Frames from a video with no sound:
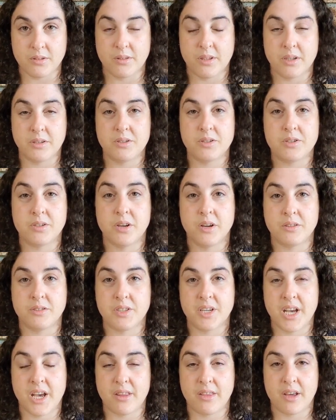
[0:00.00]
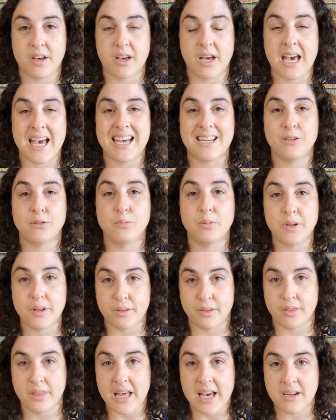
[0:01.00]
Those two go together, and
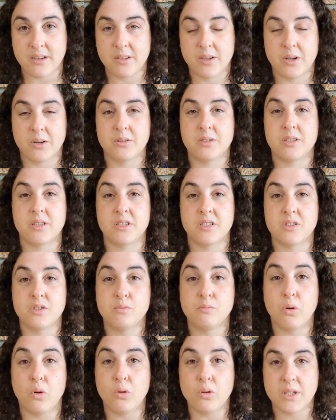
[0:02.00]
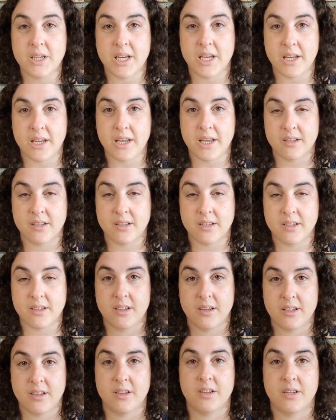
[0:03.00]
with that goes the small kick.
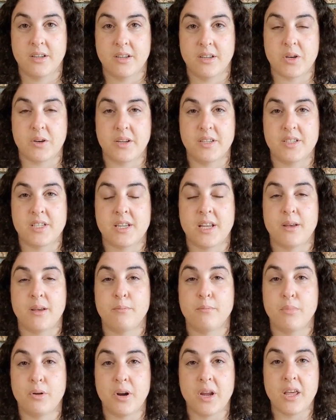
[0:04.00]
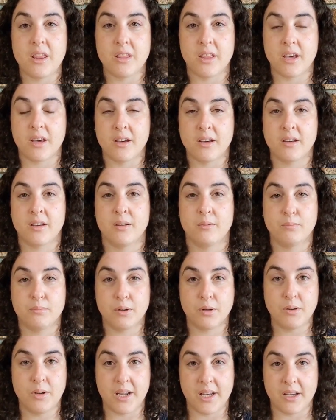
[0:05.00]
So it's breathing,
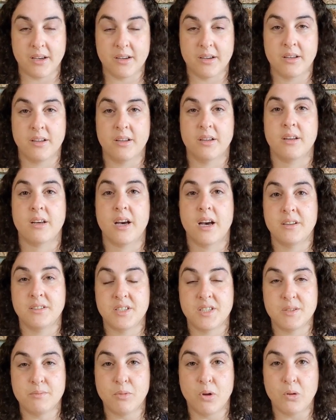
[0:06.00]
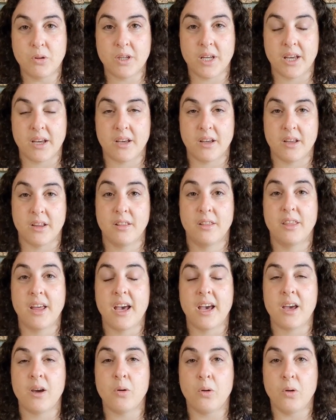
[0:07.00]
pulling, and small kick.
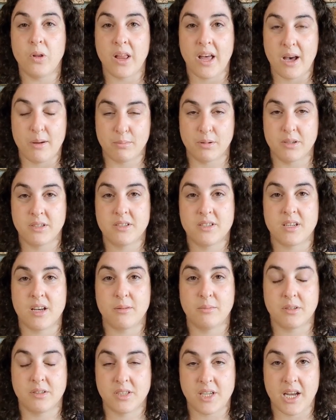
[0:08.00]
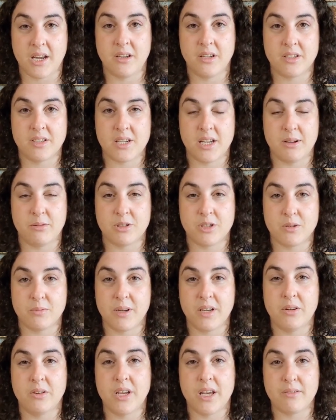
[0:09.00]
They all happen simultaneously. So
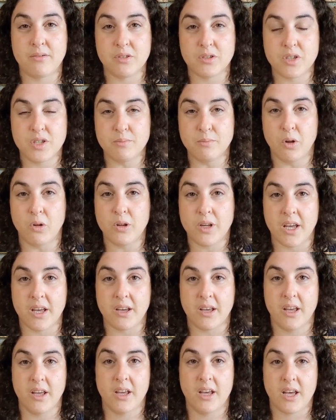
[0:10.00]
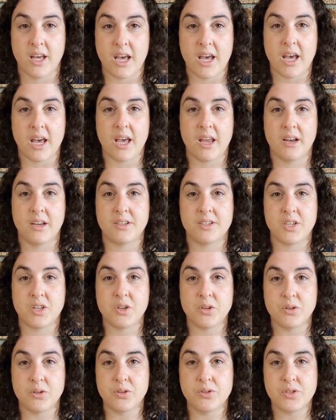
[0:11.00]
when you give your small kick, it is
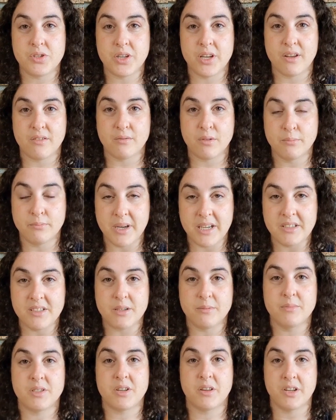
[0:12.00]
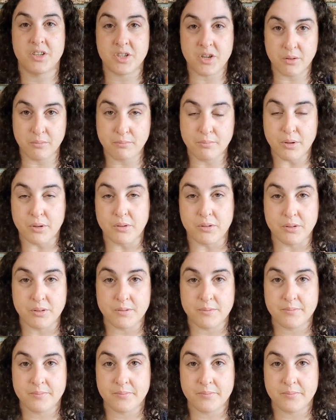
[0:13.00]
used to give momentum so that you can pull.